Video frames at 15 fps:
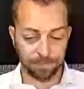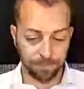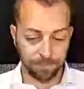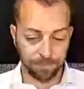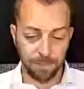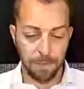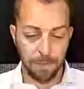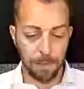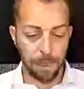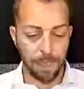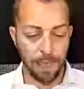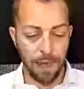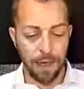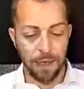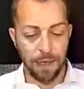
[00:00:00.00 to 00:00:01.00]

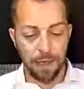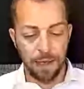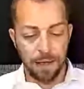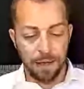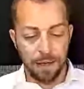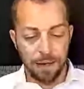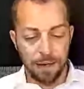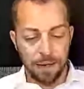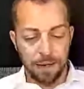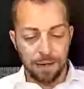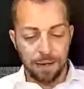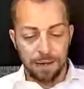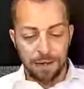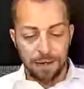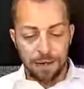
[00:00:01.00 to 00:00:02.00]

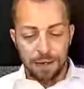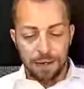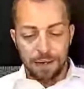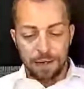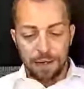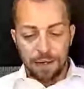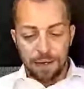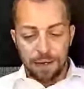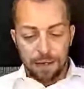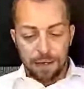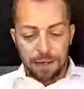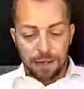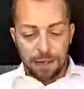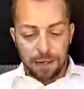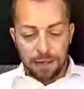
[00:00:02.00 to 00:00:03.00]

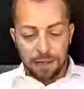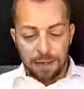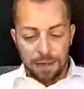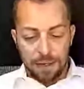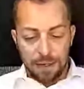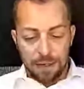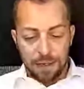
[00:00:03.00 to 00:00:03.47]
(no one is talking)